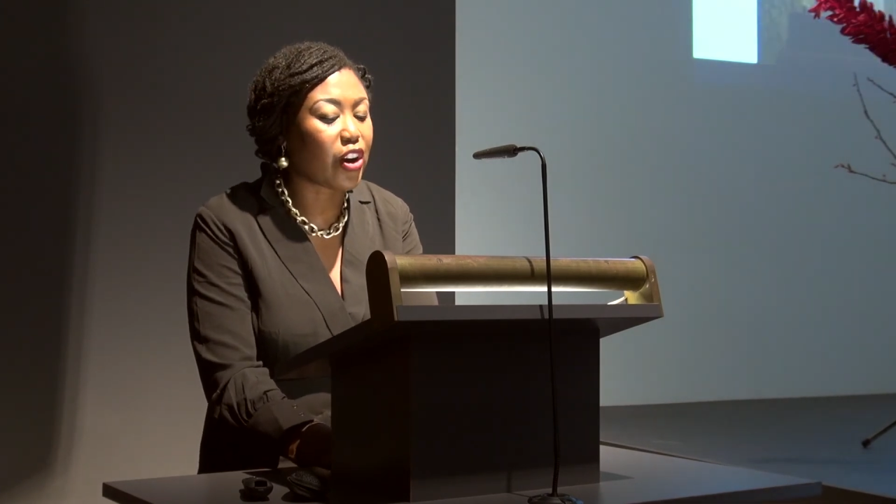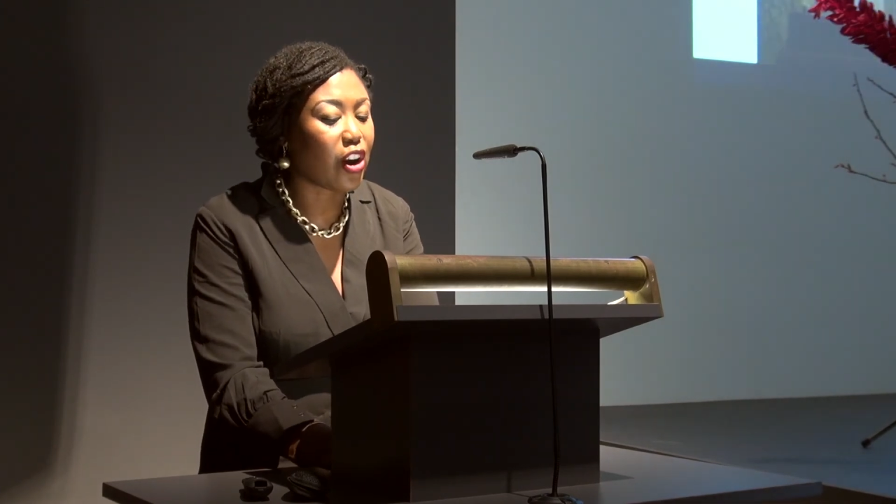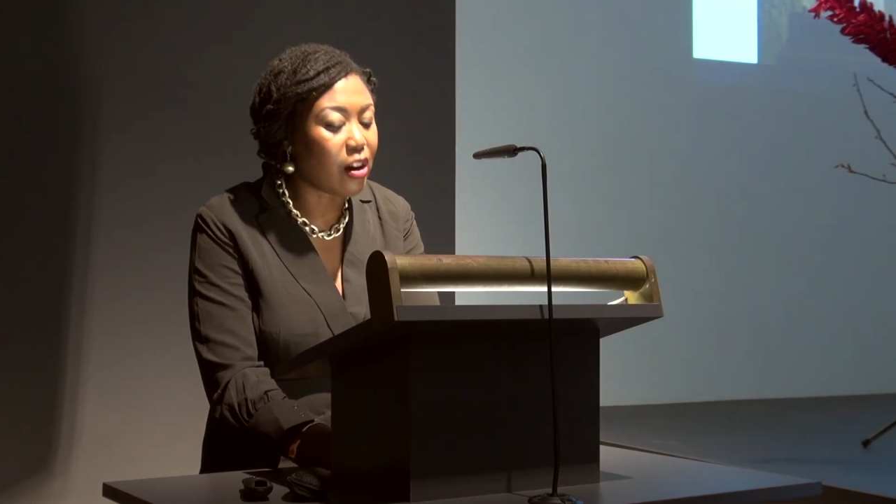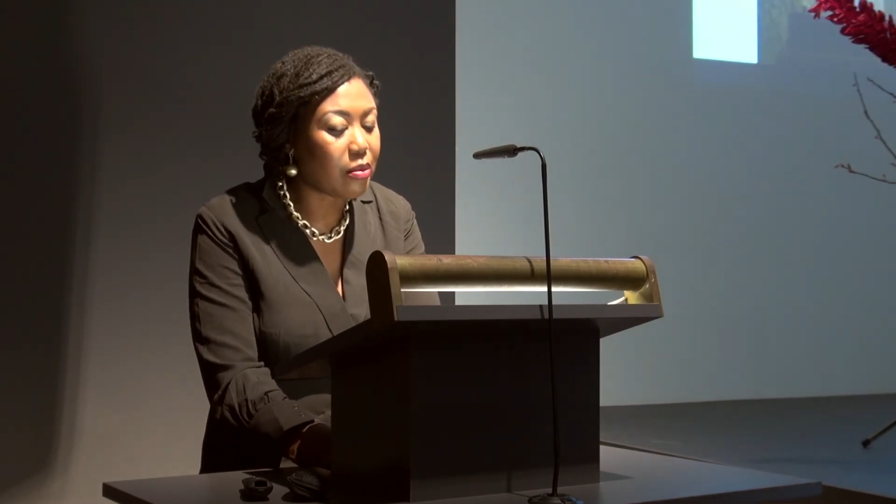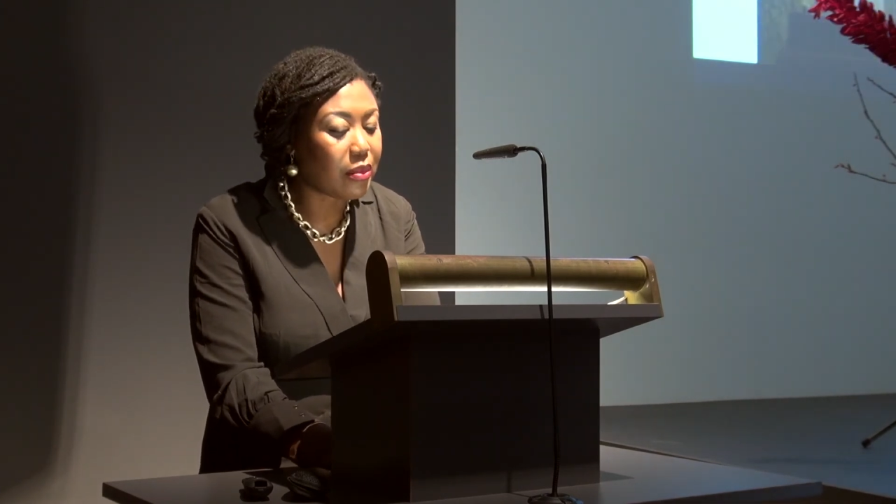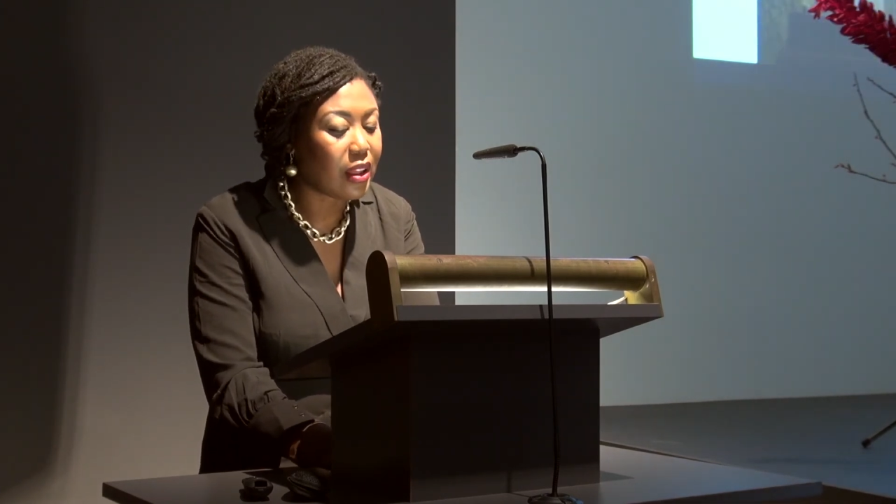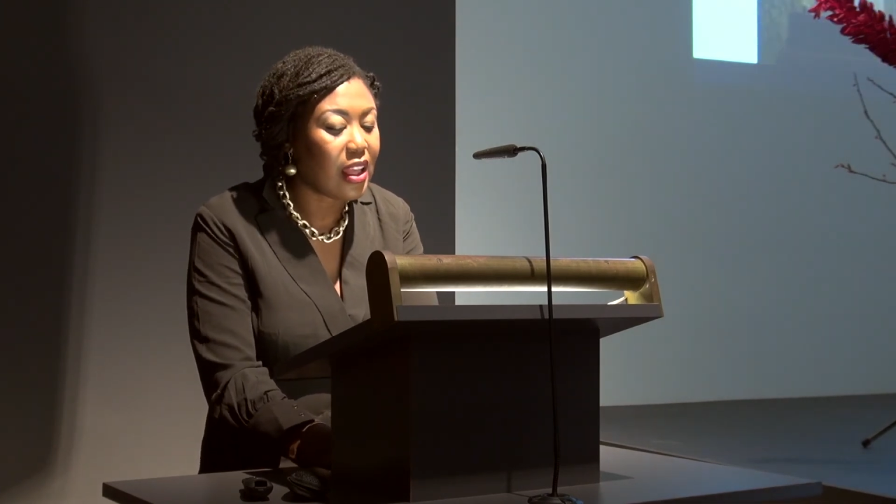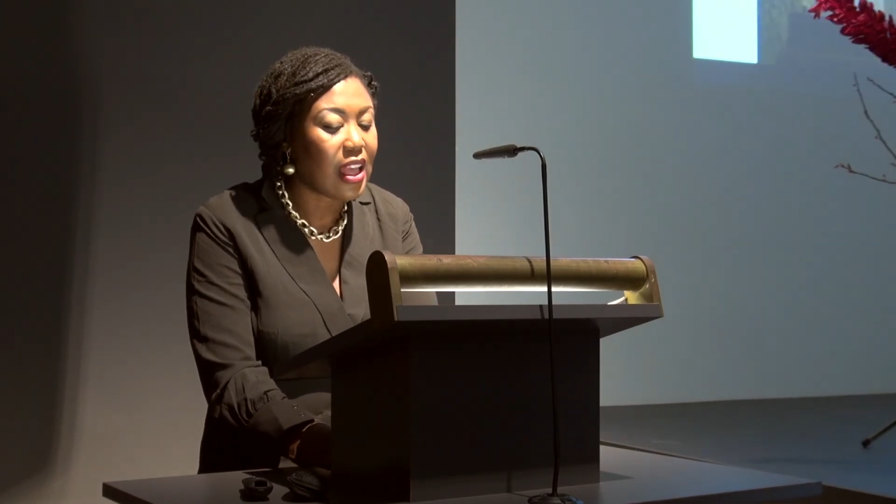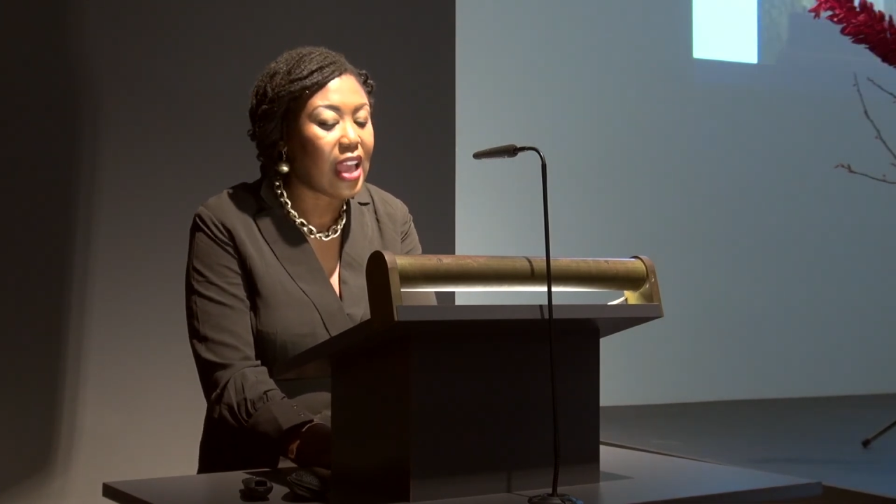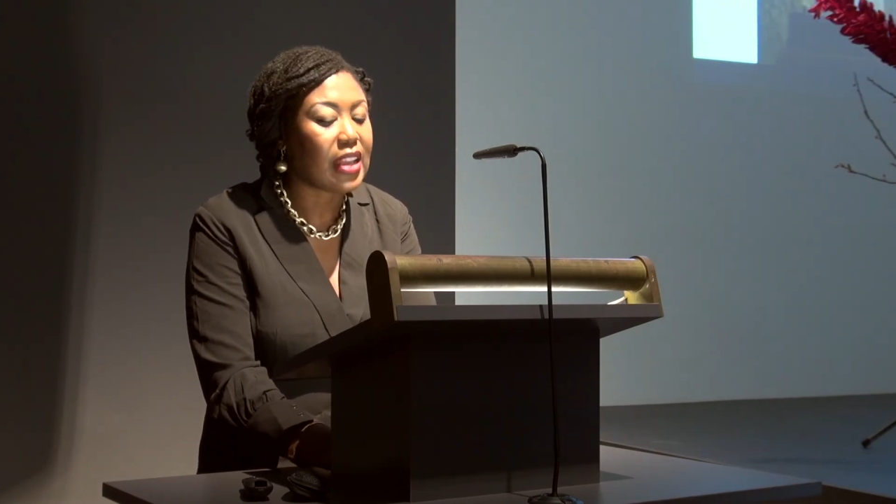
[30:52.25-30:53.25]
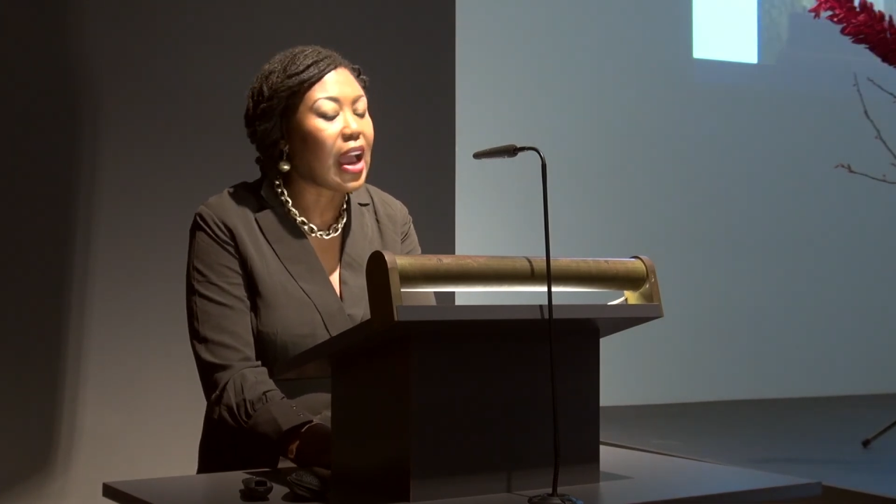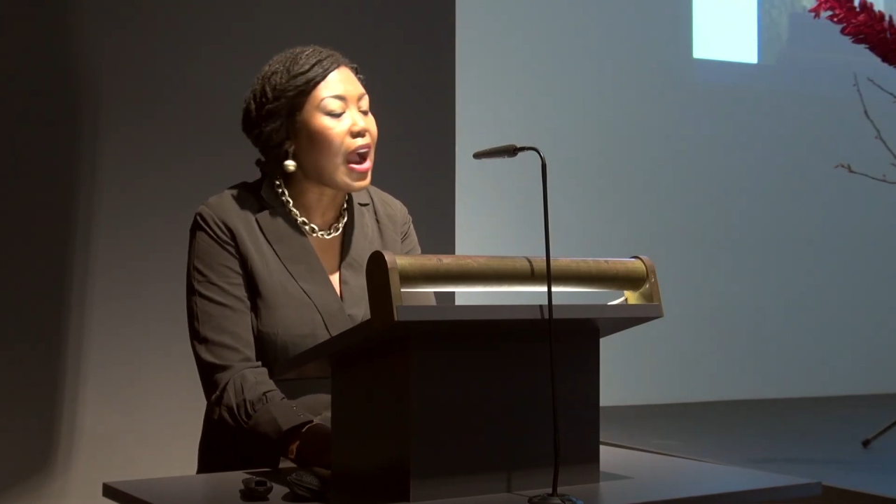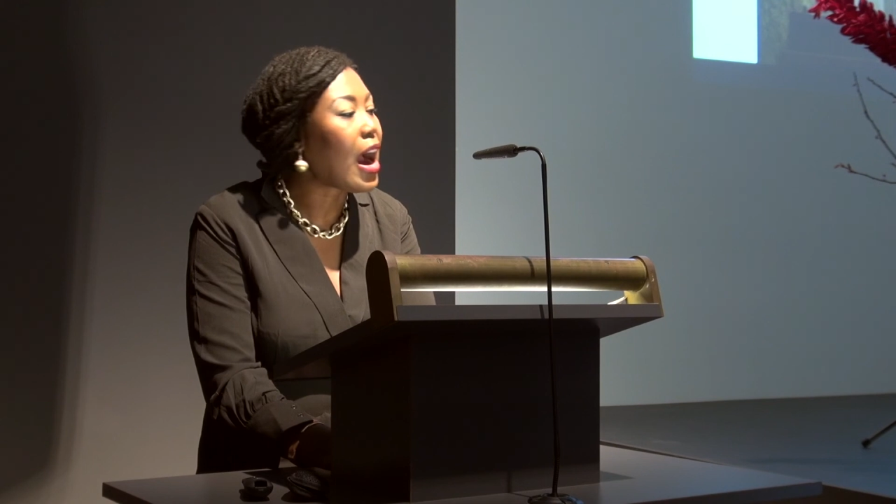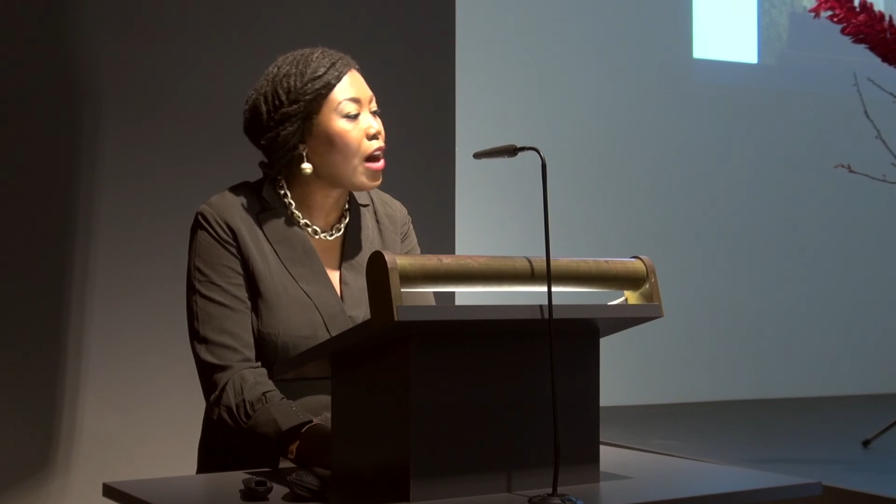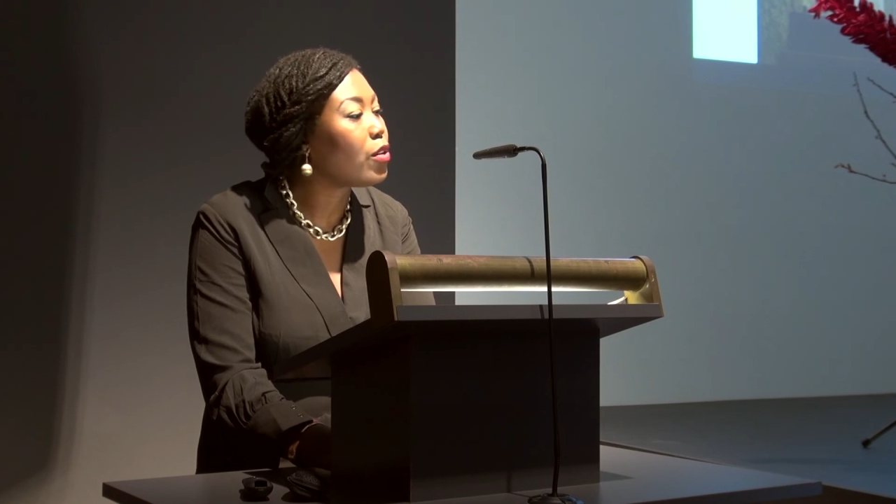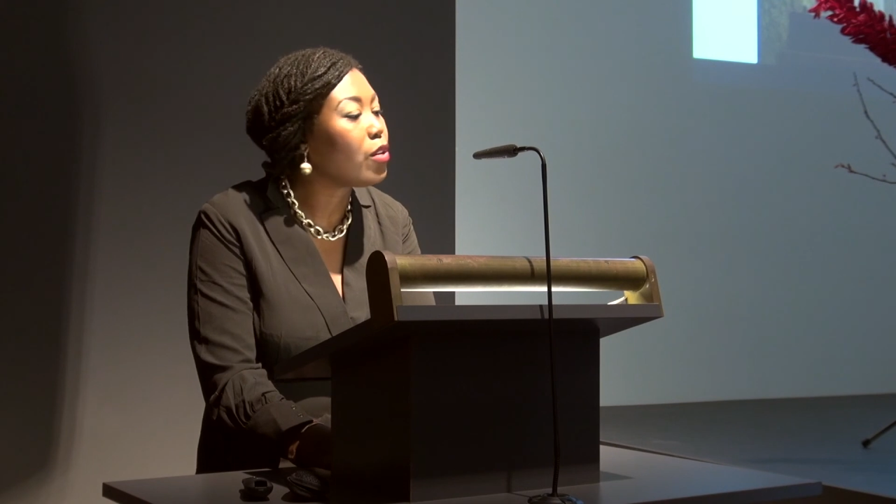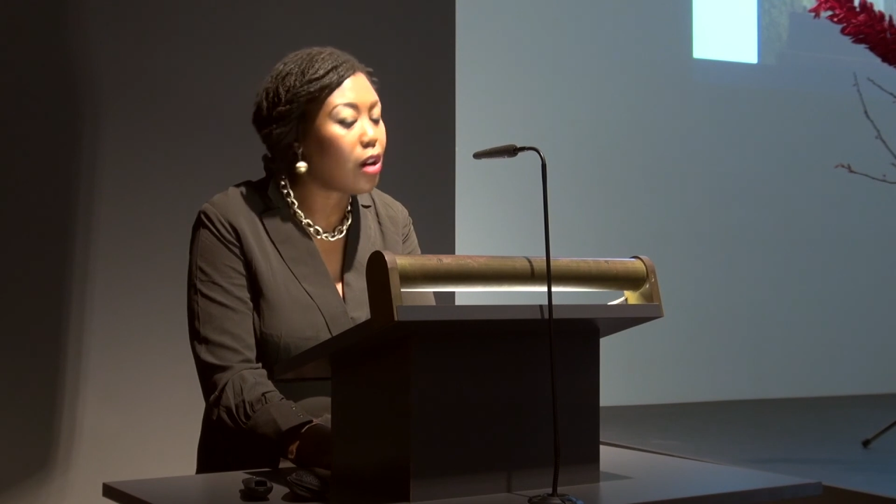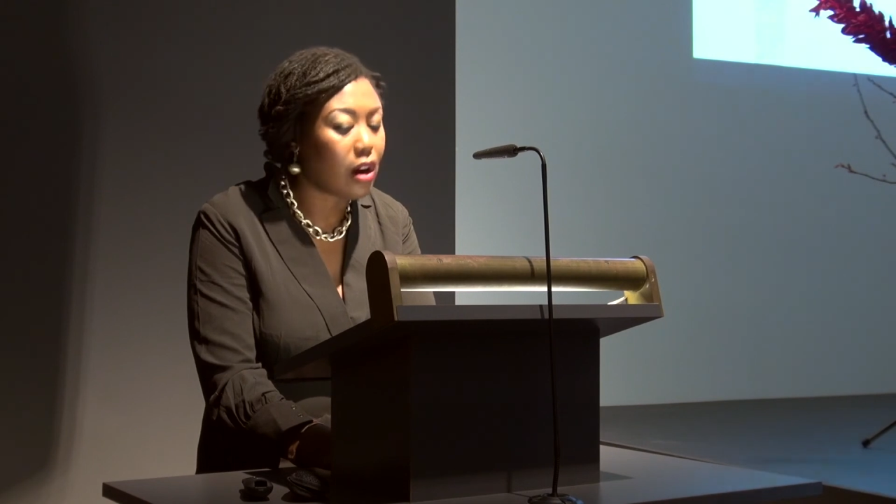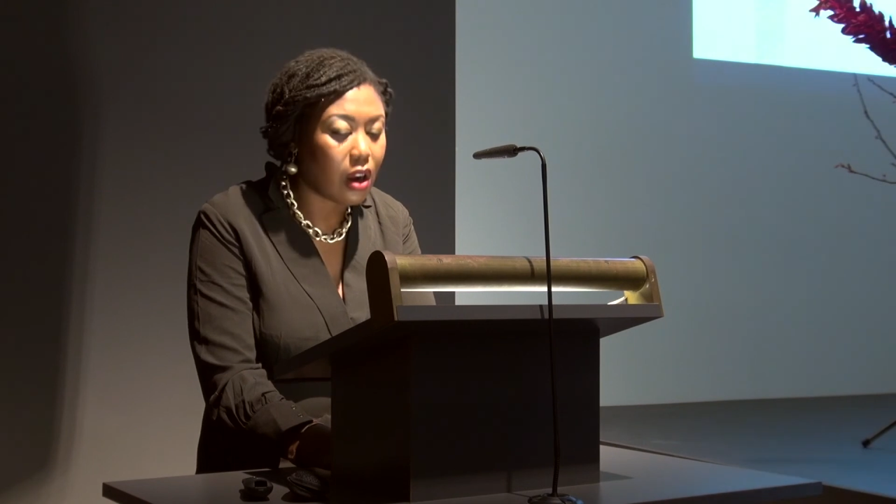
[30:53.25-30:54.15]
come and how